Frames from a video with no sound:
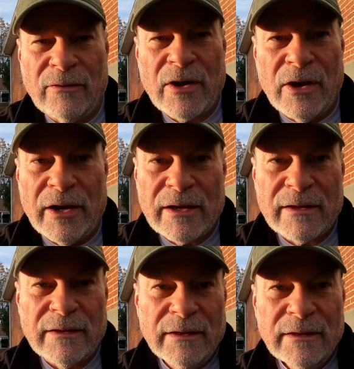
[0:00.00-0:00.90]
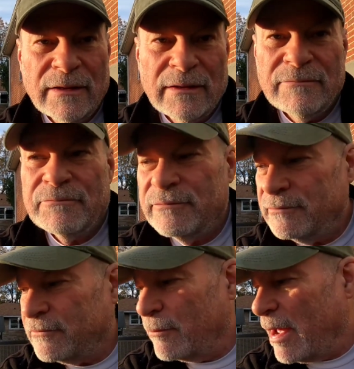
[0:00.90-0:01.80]
cook
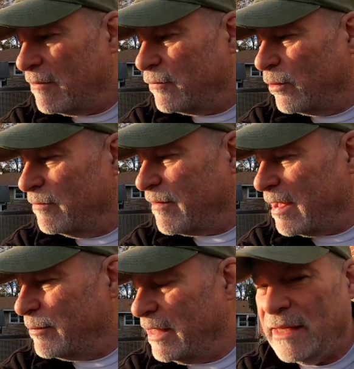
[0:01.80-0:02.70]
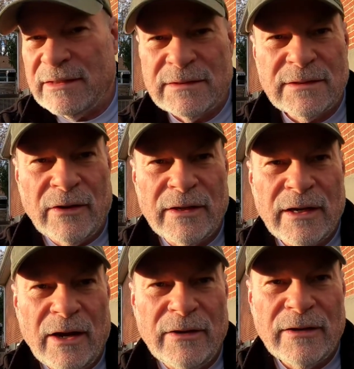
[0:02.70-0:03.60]
for about 45 minutes on
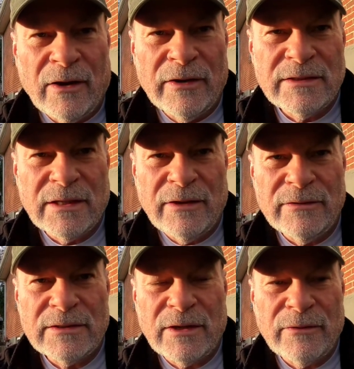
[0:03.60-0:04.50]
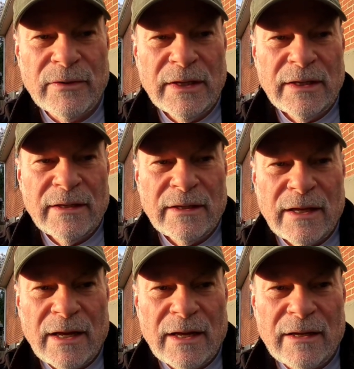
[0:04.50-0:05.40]
its own. So
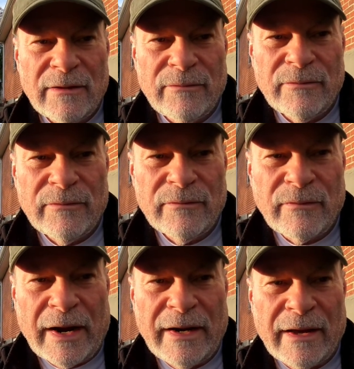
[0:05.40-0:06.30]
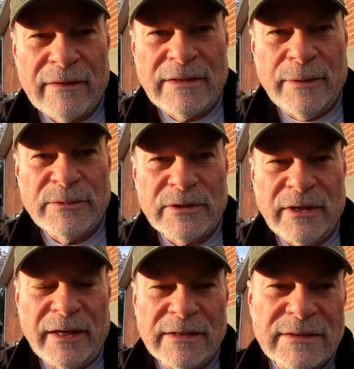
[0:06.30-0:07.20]
right now the temperature
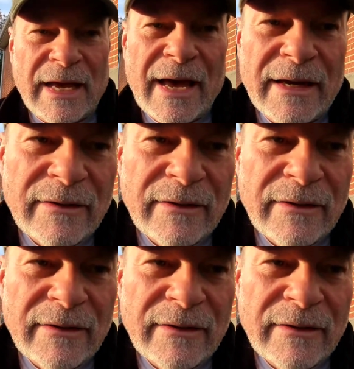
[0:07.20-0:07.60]
inside